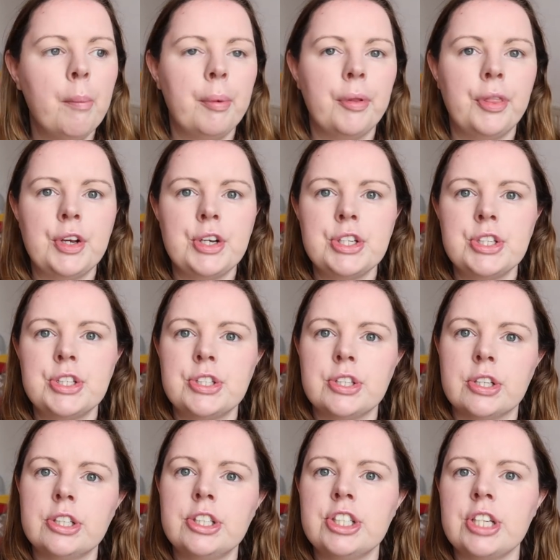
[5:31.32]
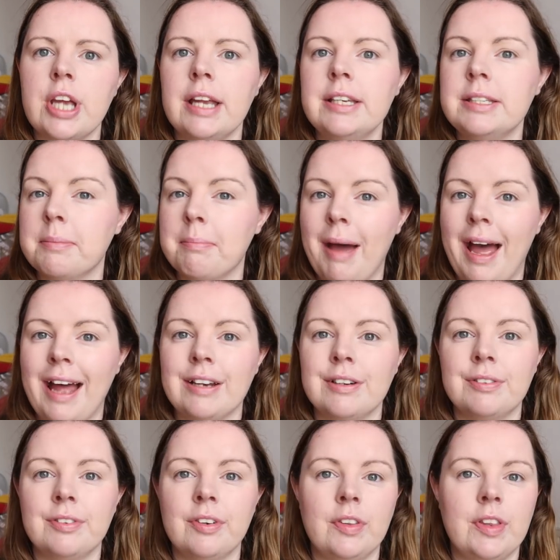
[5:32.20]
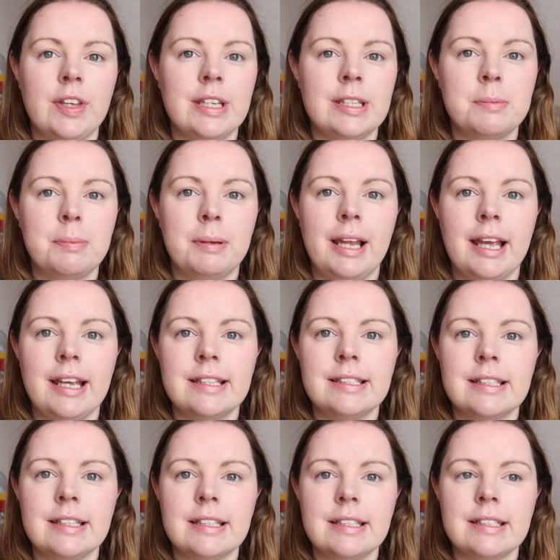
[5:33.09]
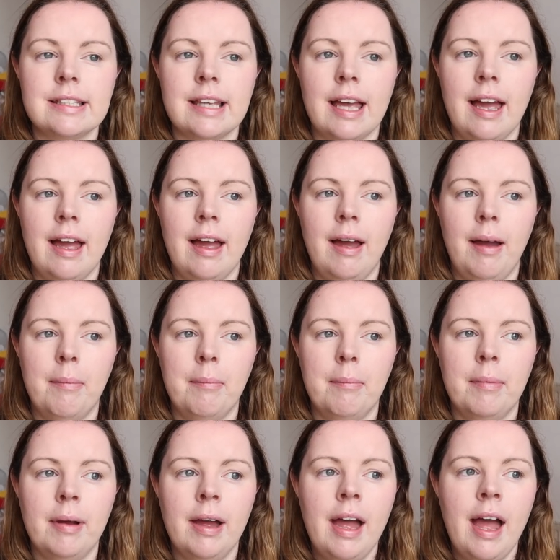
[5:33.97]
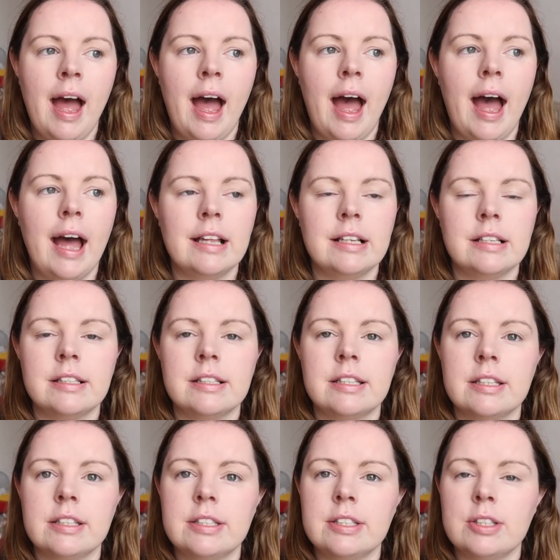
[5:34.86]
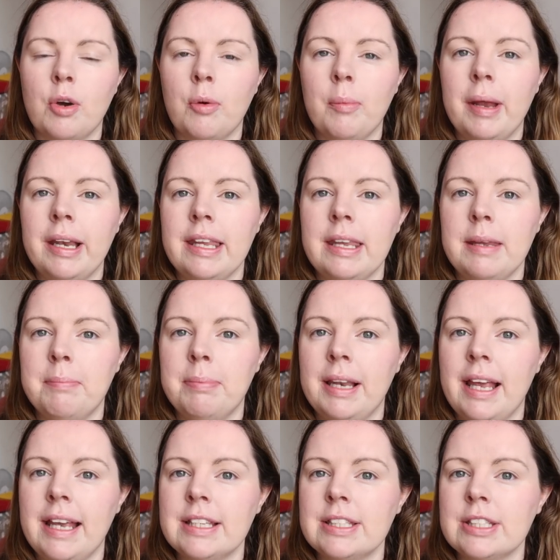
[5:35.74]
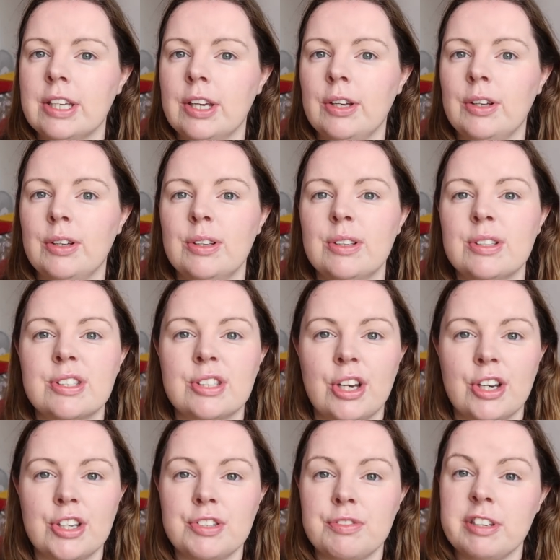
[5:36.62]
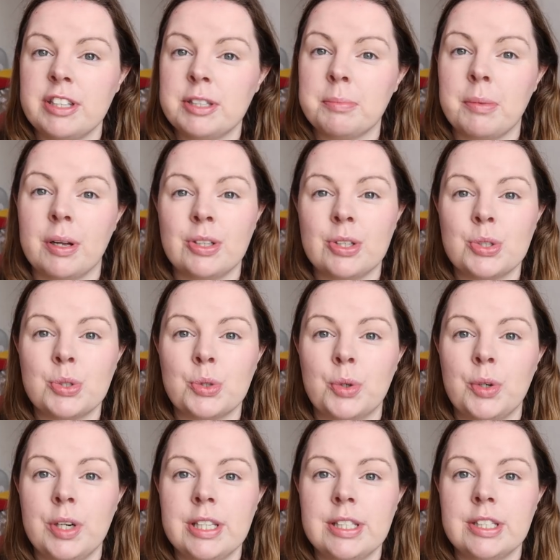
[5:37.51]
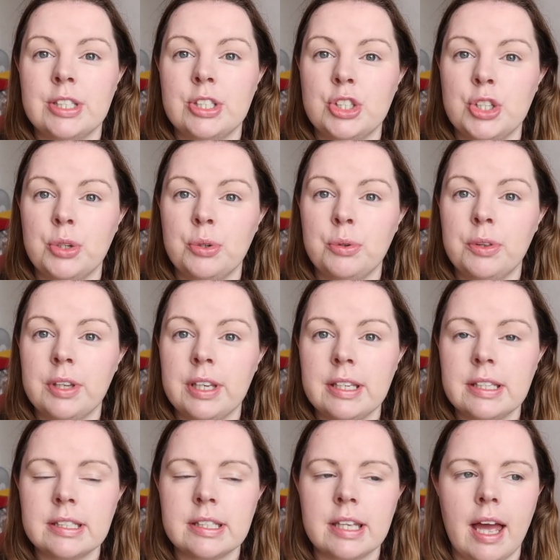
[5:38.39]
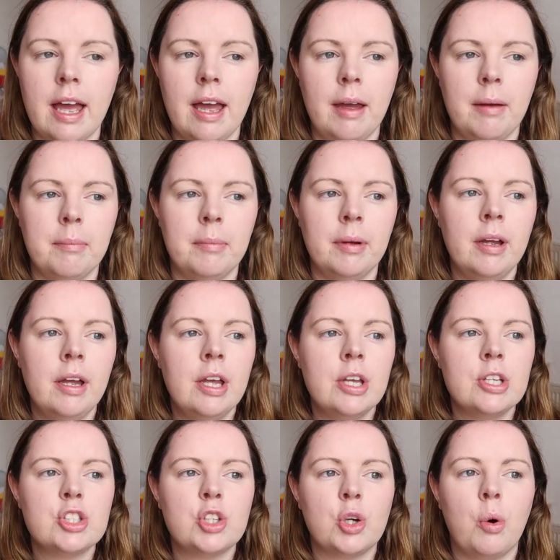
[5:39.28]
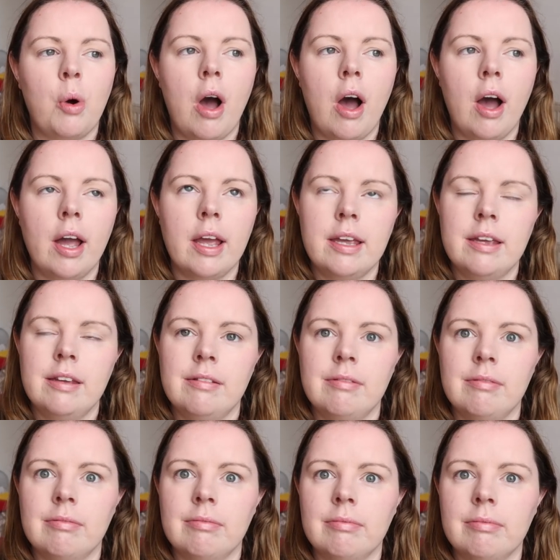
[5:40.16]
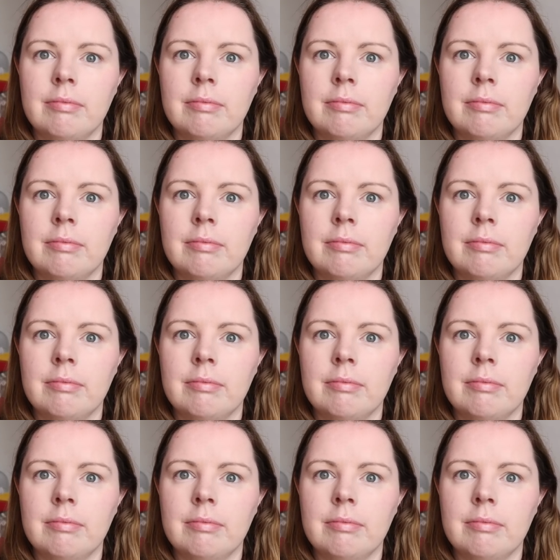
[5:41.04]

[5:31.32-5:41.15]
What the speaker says: But there's such a demand for these places, and so many play schools, nurseries, Montessoris do these. So I